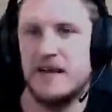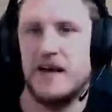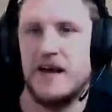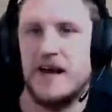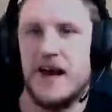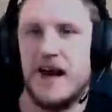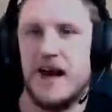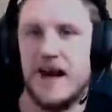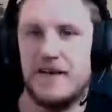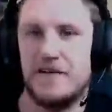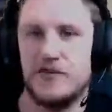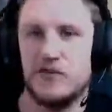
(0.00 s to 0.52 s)

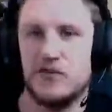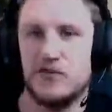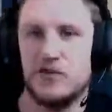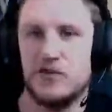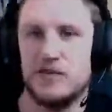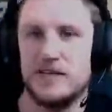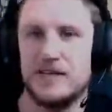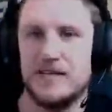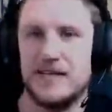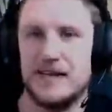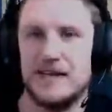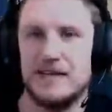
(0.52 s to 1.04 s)
after all
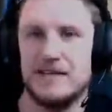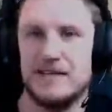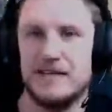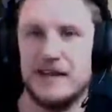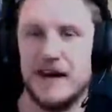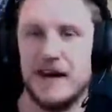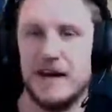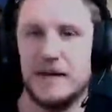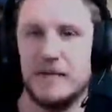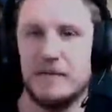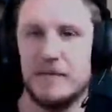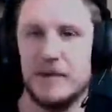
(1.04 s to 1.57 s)
is said and
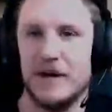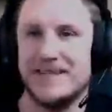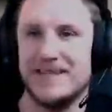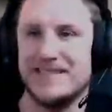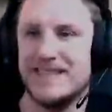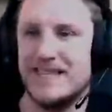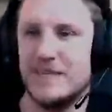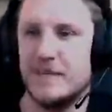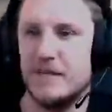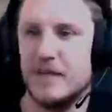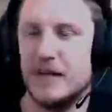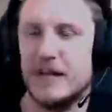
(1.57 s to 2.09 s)
done. But
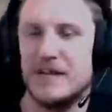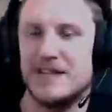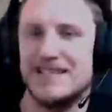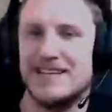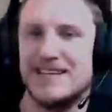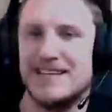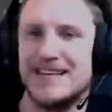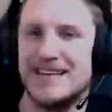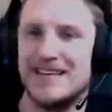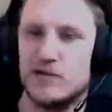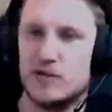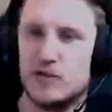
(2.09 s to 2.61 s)
Seaman
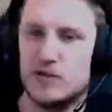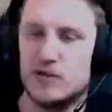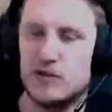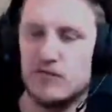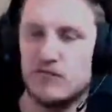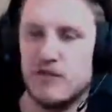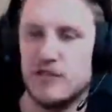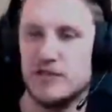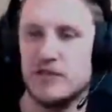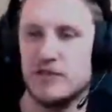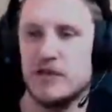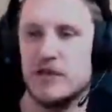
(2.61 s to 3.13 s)
Cussinay has also
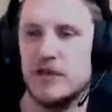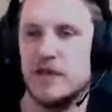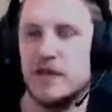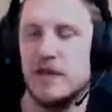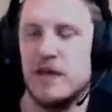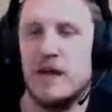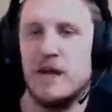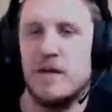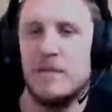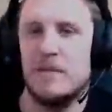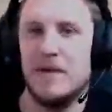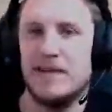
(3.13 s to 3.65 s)
wrestled the
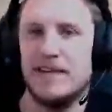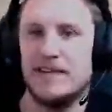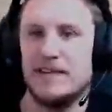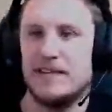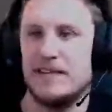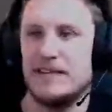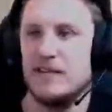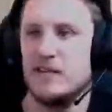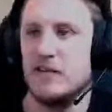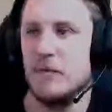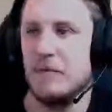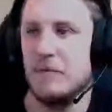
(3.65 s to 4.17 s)
place
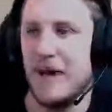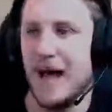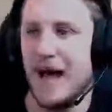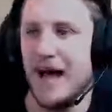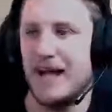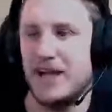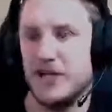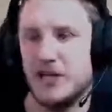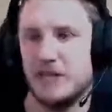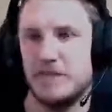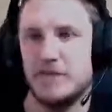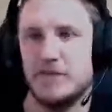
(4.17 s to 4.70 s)
at the top
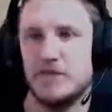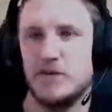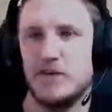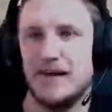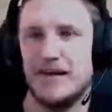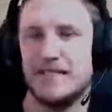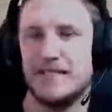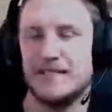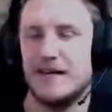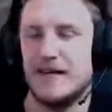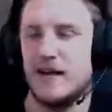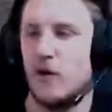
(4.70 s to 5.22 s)
back, Jim, so it
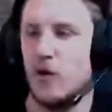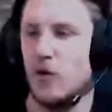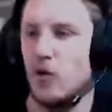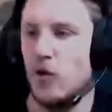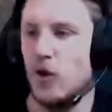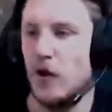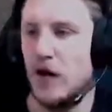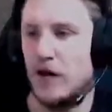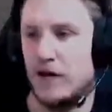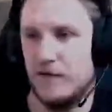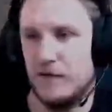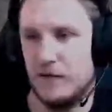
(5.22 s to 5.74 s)
is
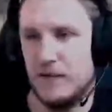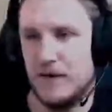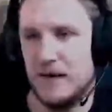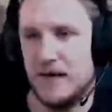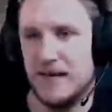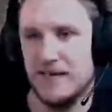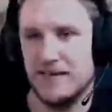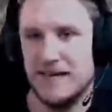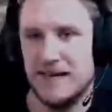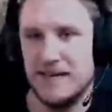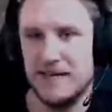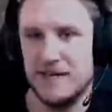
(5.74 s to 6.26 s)
all over the
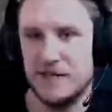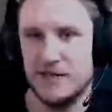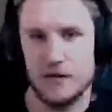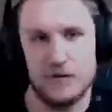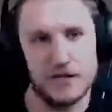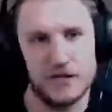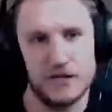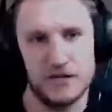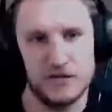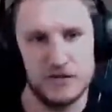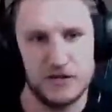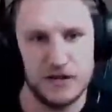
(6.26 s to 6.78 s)
place at the top
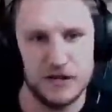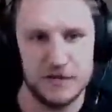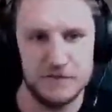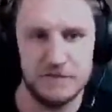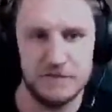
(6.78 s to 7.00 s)
of this grid.